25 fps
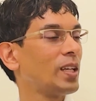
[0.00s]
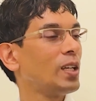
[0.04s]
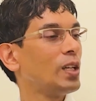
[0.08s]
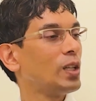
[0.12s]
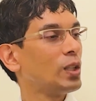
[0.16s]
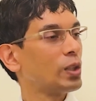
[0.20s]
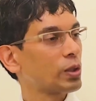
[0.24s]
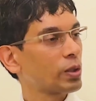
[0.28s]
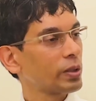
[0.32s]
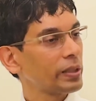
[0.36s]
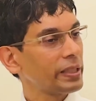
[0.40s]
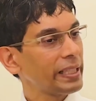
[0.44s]

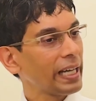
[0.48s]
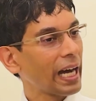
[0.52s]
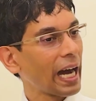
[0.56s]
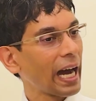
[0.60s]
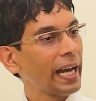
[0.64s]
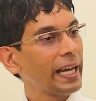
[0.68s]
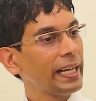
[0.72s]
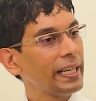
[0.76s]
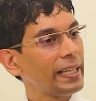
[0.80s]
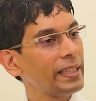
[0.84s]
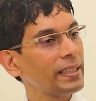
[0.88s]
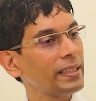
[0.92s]
So the
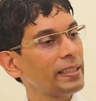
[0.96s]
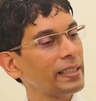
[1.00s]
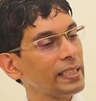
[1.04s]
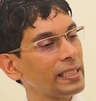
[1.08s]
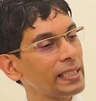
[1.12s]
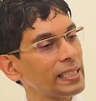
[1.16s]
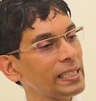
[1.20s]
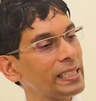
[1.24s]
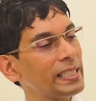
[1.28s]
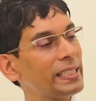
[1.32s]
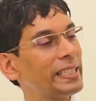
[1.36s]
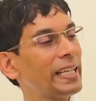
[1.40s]
idea
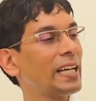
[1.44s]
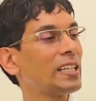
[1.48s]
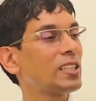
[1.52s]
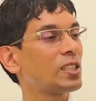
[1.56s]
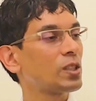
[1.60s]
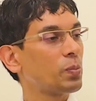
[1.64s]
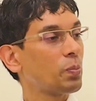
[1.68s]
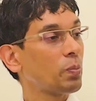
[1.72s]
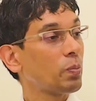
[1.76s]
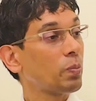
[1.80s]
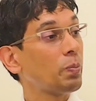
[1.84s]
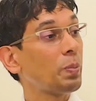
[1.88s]
is,
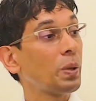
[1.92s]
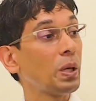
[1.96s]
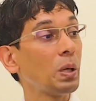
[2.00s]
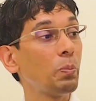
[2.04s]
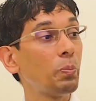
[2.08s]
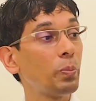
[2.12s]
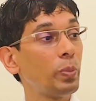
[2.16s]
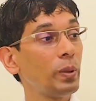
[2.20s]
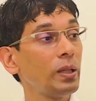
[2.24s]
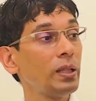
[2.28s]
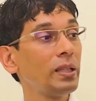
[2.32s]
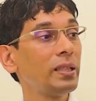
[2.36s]
yes,
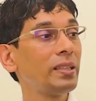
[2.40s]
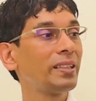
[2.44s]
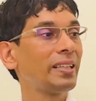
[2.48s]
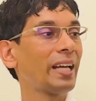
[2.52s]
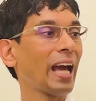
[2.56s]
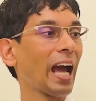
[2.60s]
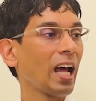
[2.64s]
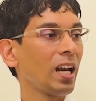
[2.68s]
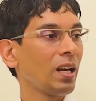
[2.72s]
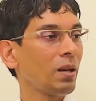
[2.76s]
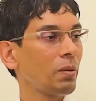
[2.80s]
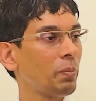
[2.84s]
people
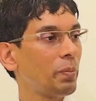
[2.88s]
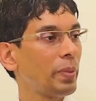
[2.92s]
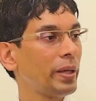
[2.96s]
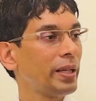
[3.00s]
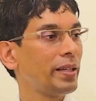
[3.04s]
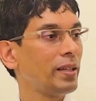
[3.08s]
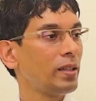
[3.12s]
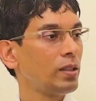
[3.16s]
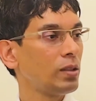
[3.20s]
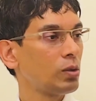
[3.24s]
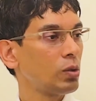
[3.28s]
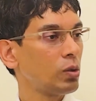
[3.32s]
can
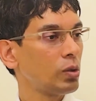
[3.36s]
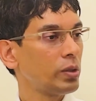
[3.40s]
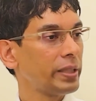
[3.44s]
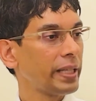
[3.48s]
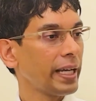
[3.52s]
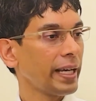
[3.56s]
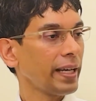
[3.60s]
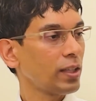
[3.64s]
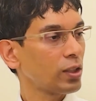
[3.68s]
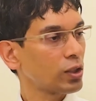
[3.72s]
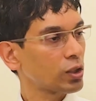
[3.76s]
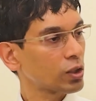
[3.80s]
begin to
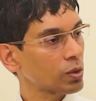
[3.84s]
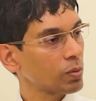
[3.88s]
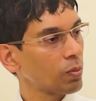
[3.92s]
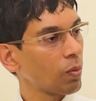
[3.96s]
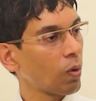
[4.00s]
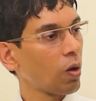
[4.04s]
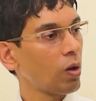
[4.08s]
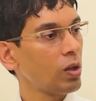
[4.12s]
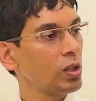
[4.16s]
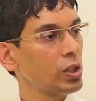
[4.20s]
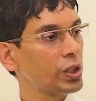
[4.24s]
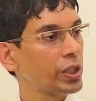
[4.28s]
take
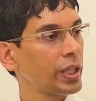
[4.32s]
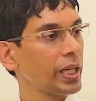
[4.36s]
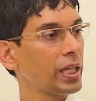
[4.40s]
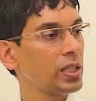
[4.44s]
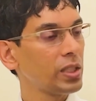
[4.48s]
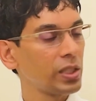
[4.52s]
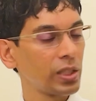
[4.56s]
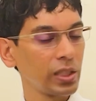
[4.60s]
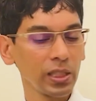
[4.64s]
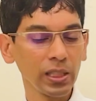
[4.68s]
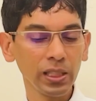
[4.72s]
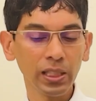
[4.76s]
small
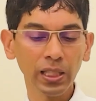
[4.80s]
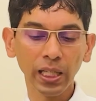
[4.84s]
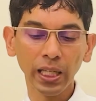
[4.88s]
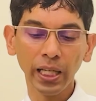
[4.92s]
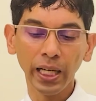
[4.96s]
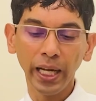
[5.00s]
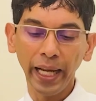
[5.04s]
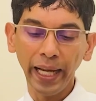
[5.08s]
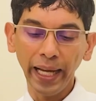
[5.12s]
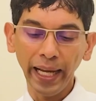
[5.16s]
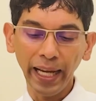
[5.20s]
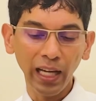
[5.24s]
changes
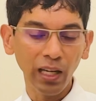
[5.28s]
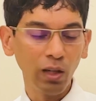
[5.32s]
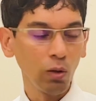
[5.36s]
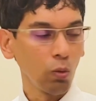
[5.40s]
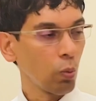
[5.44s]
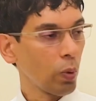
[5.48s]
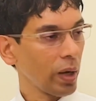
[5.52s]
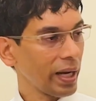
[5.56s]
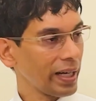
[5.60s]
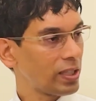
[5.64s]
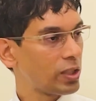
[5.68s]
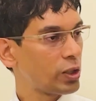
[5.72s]
in
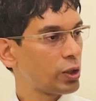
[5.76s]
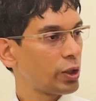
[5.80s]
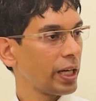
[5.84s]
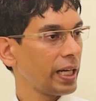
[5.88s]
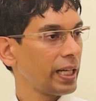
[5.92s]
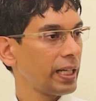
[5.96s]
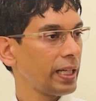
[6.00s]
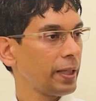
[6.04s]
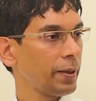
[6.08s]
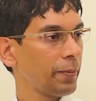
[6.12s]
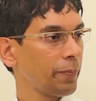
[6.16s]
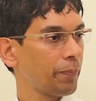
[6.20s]
weight
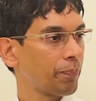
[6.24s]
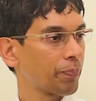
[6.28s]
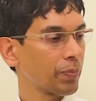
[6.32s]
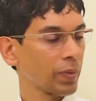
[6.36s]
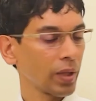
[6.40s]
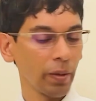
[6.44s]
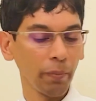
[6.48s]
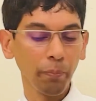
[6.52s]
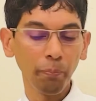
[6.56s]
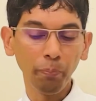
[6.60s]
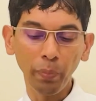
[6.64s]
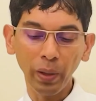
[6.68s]
training,
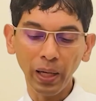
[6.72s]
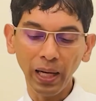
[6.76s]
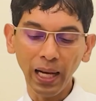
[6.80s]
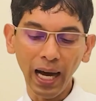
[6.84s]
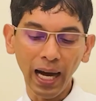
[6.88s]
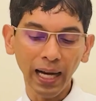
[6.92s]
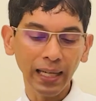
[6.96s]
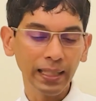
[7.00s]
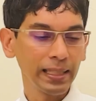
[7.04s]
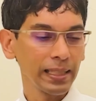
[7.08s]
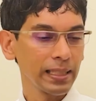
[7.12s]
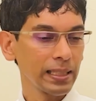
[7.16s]

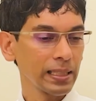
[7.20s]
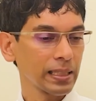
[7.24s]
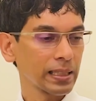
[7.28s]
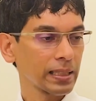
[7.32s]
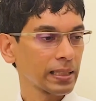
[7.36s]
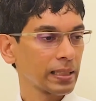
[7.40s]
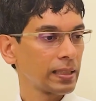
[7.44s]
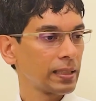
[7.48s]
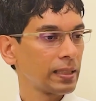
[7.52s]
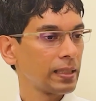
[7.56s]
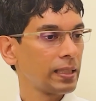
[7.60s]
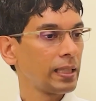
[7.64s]

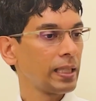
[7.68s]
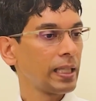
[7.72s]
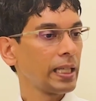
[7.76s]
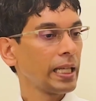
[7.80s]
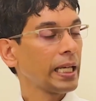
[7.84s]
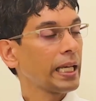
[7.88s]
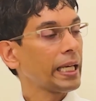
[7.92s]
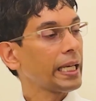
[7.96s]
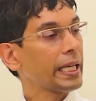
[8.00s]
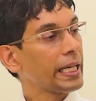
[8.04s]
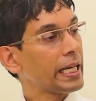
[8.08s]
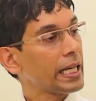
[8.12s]
Pilates,
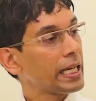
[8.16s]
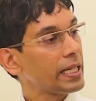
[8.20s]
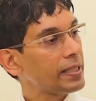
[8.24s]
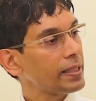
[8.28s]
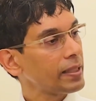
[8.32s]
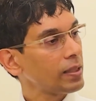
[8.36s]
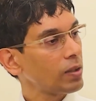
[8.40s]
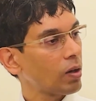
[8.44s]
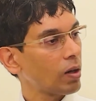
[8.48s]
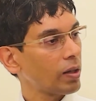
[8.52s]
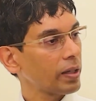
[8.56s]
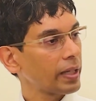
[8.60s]

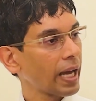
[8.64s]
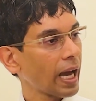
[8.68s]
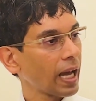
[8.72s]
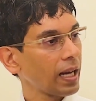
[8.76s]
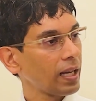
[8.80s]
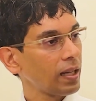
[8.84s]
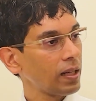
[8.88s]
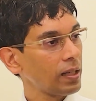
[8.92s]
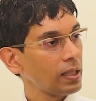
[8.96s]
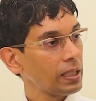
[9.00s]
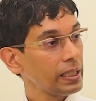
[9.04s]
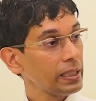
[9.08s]
eating
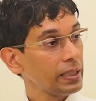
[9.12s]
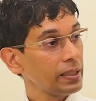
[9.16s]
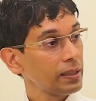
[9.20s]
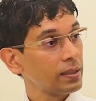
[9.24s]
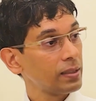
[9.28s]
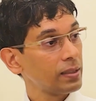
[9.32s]
organically,